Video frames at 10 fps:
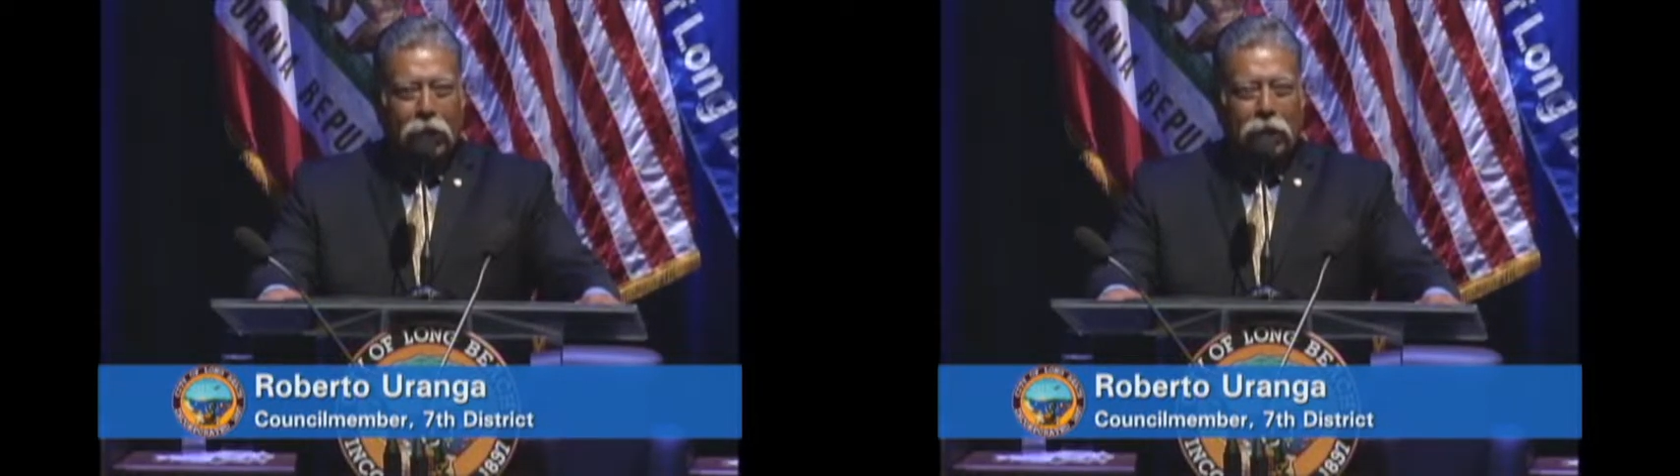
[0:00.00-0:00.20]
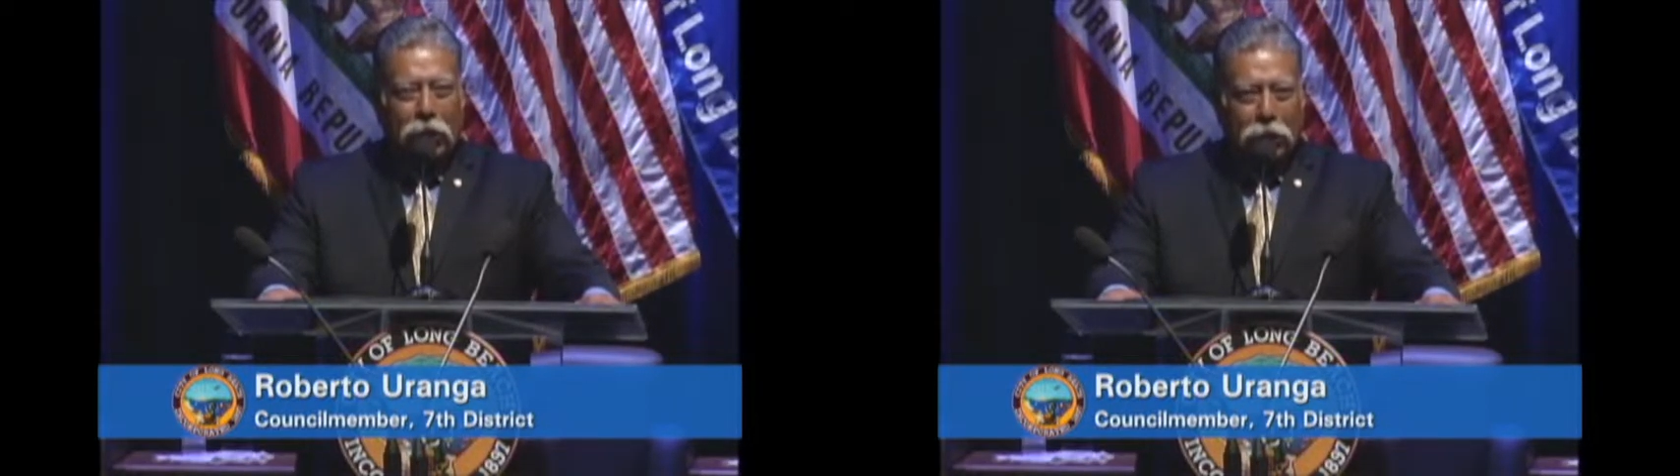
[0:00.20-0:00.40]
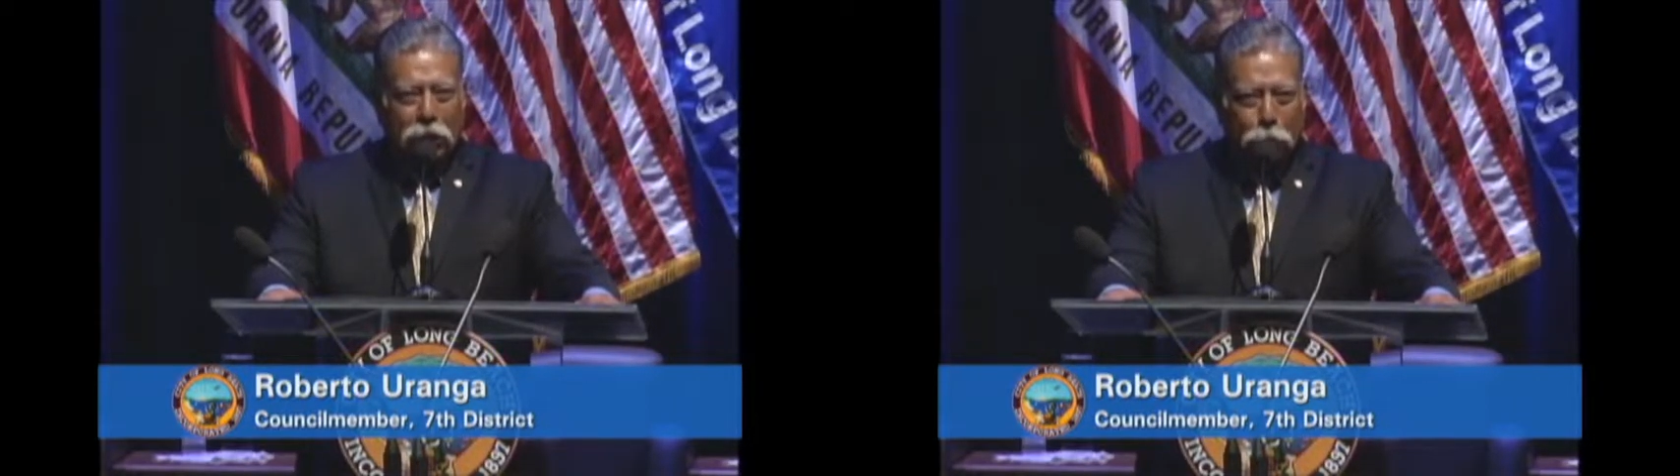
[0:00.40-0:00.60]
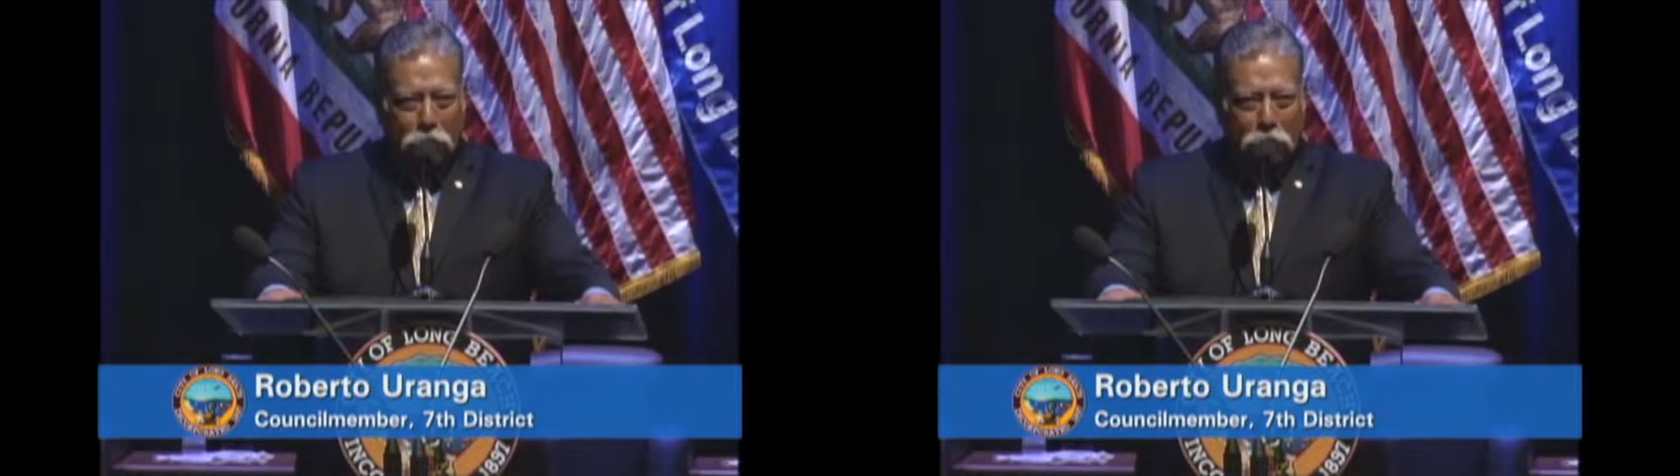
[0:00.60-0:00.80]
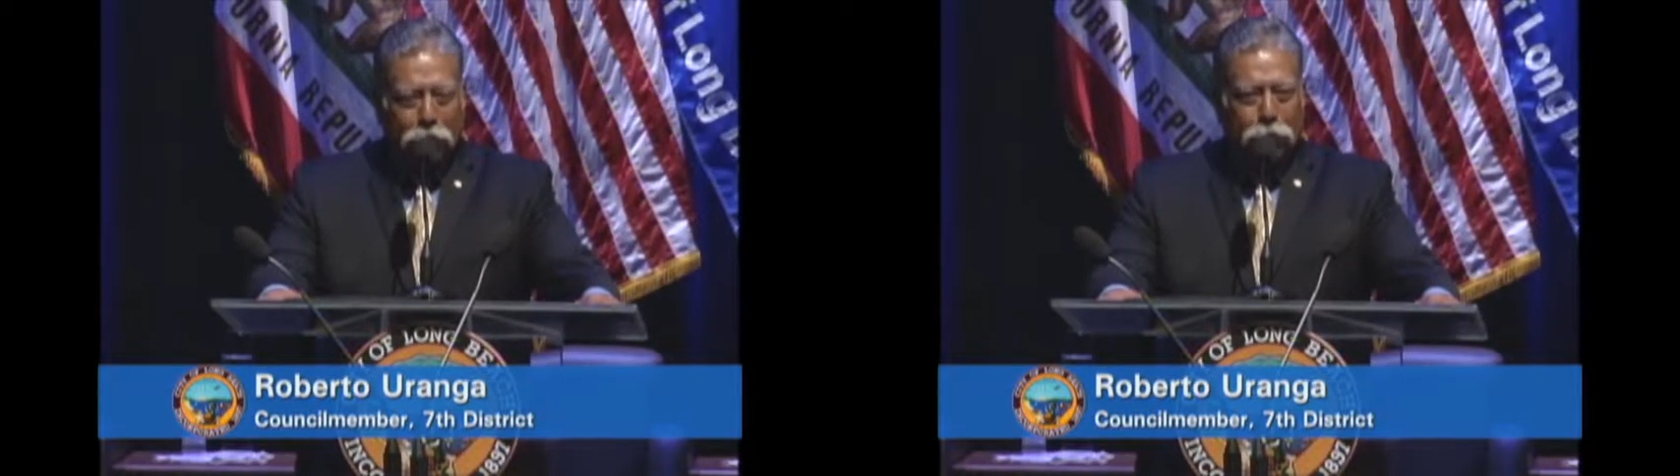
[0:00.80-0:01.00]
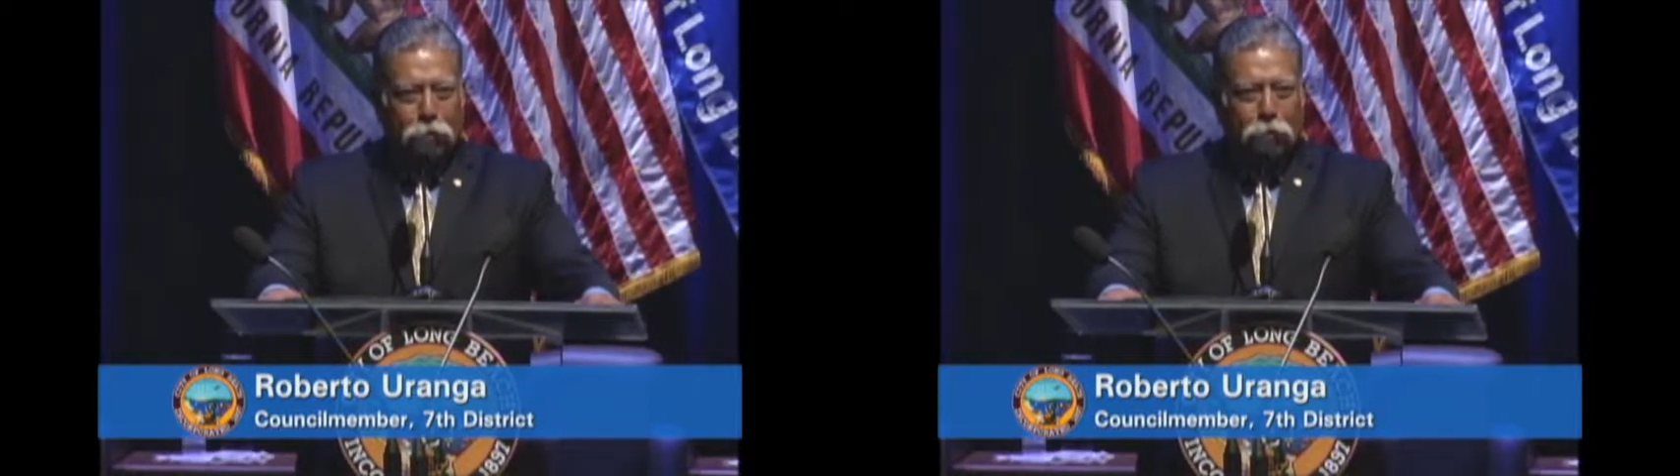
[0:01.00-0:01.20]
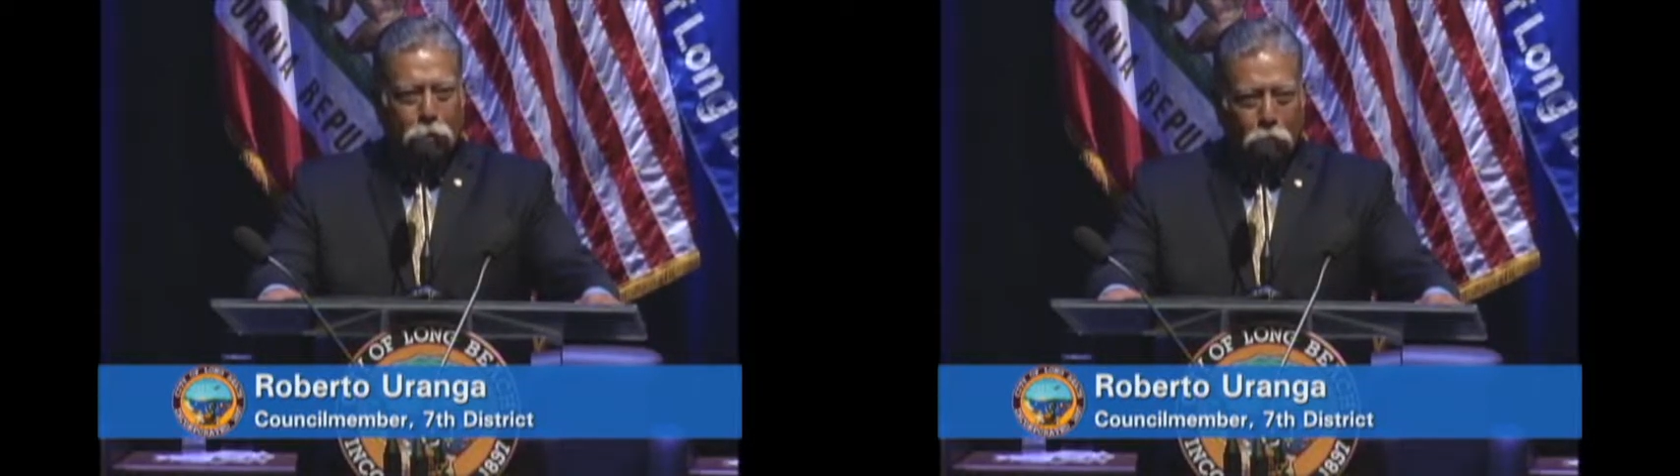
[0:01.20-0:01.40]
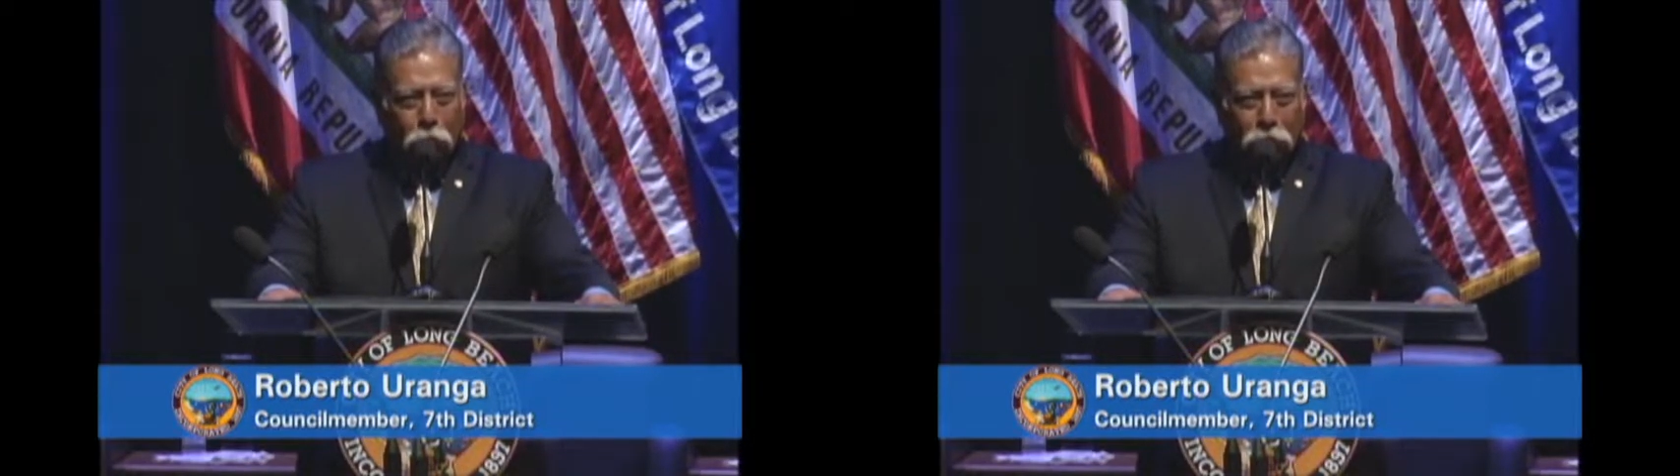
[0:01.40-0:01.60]
in electing me to
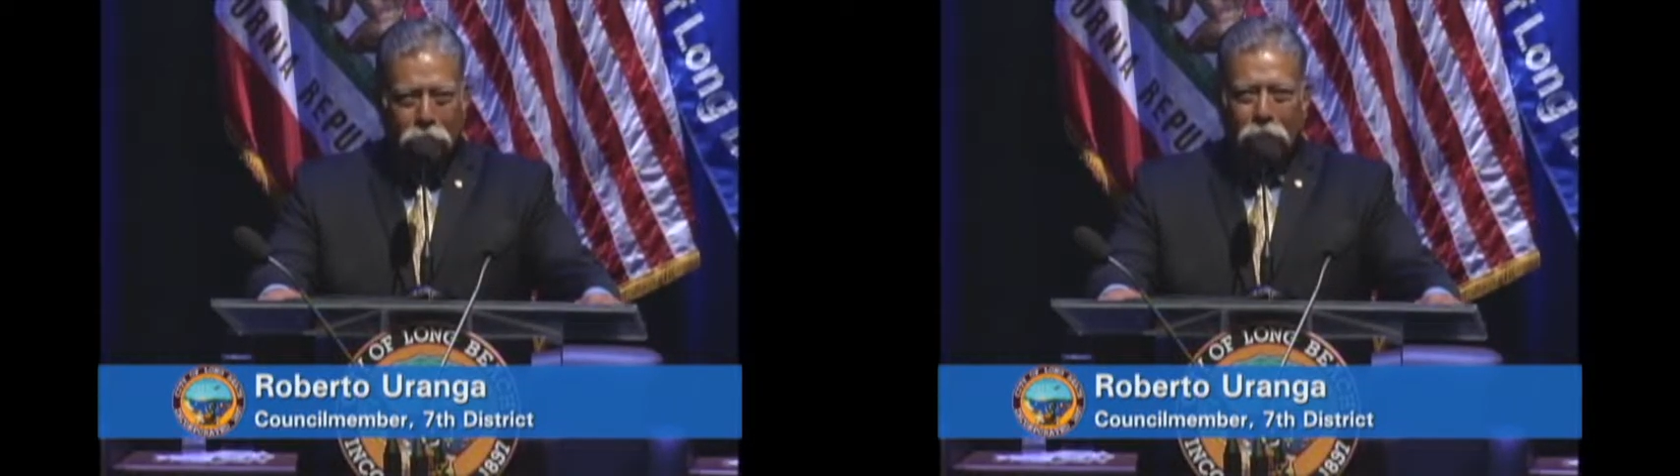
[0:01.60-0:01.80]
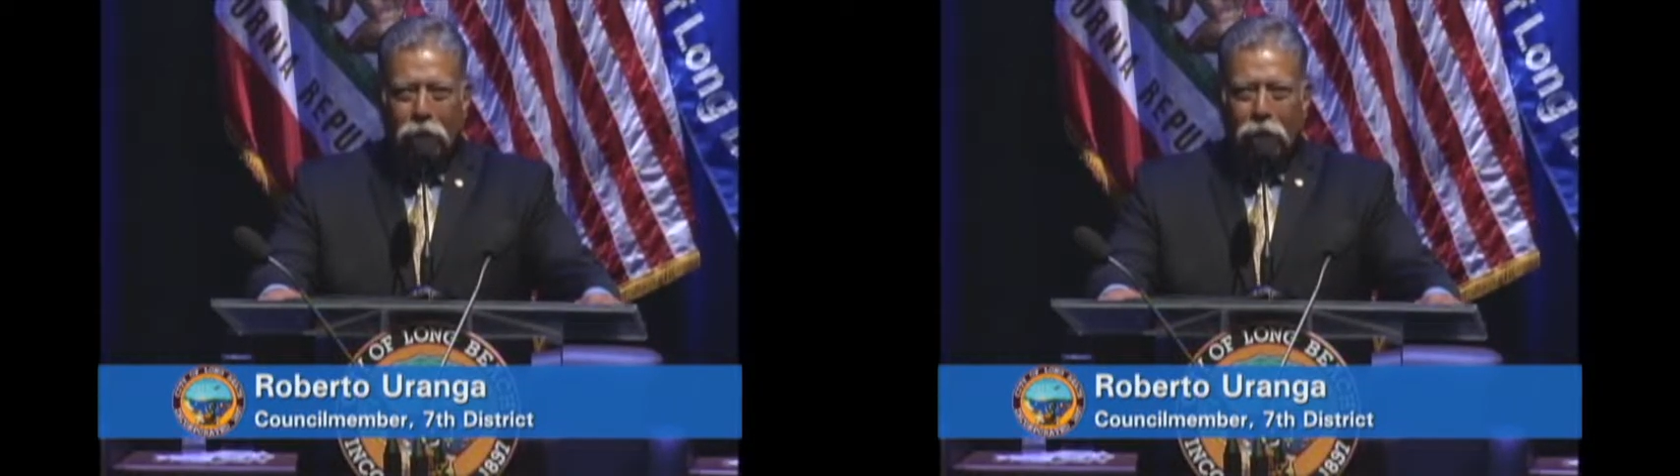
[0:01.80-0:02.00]
serve